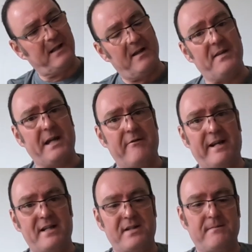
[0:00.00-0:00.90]
there it
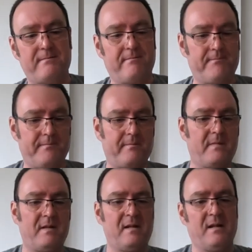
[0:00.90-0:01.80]
is.
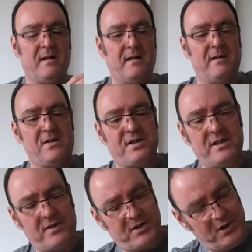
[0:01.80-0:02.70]
You see
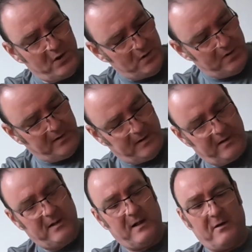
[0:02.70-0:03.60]
the two
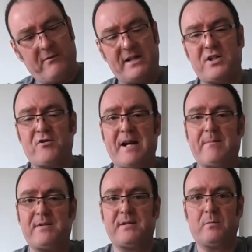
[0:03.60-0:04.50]
red
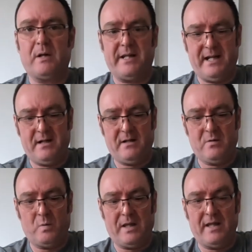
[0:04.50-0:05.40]
straps, one here and
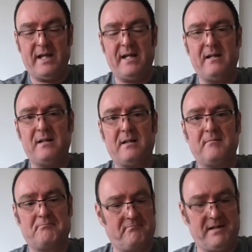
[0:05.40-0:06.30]
one there?
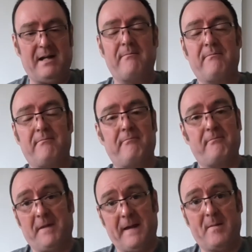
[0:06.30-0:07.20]
Yep,
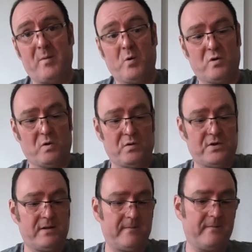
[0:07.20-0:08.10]
they're the pull
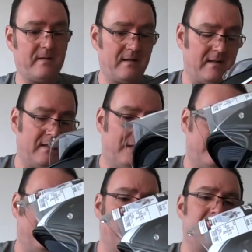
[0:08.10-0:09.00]
cords.
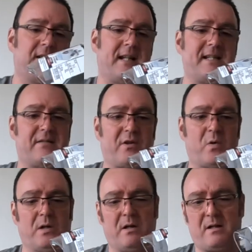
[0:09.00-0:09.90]
So let's have a
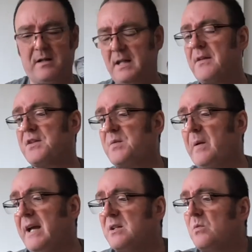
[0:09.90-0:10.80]
quick look at the other
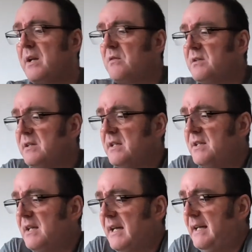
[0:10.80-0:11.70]
spec. What else does it
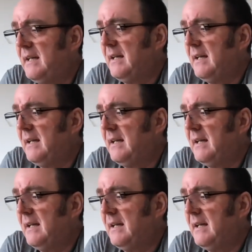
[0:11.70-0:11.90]
say?